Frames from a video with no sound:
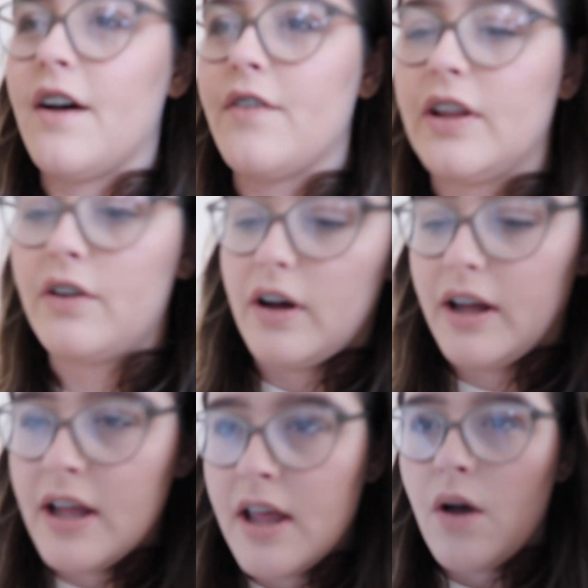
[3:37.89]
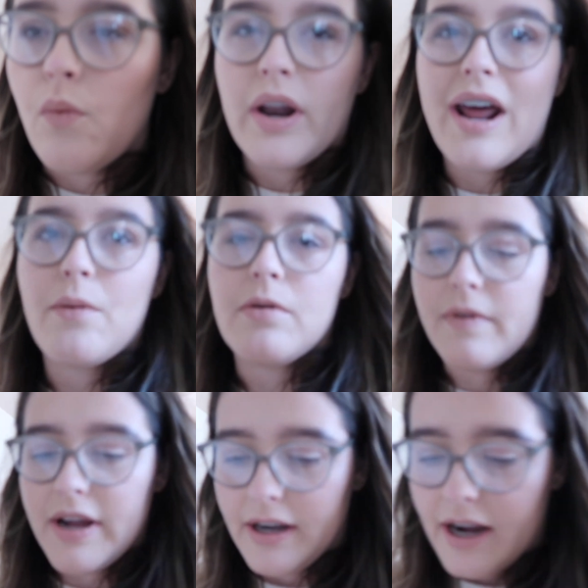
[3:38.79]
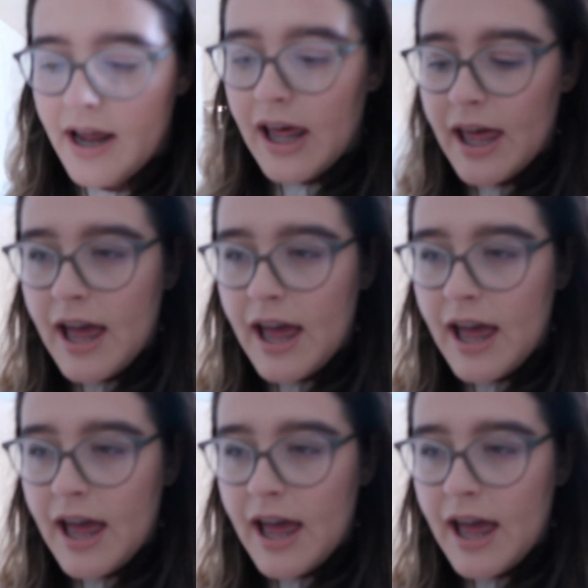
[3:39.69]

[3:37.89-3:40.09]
I've only got 1 hour in,